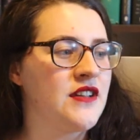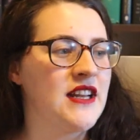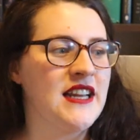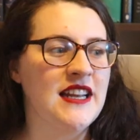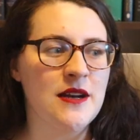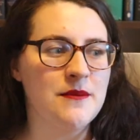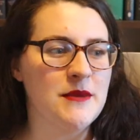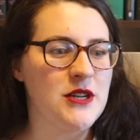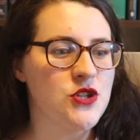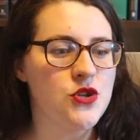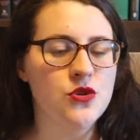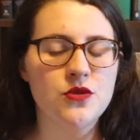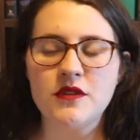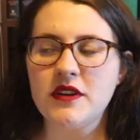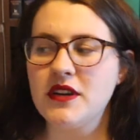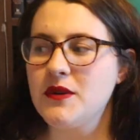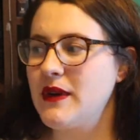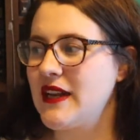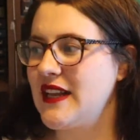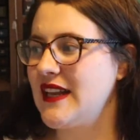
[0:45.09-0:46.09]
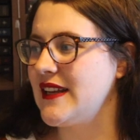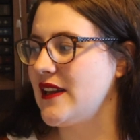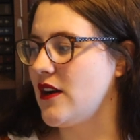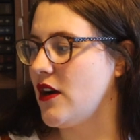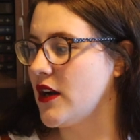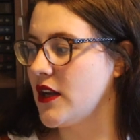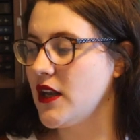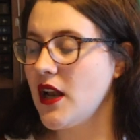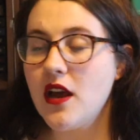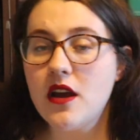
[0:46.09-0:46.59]
cleared out my jewellery. We cleared out
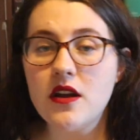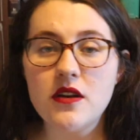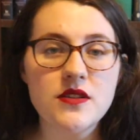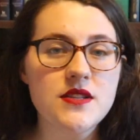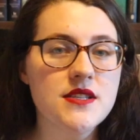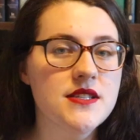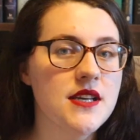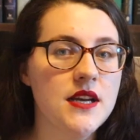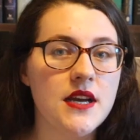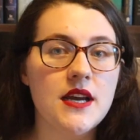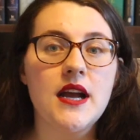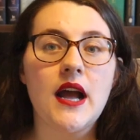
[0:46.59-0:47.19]
our clothes.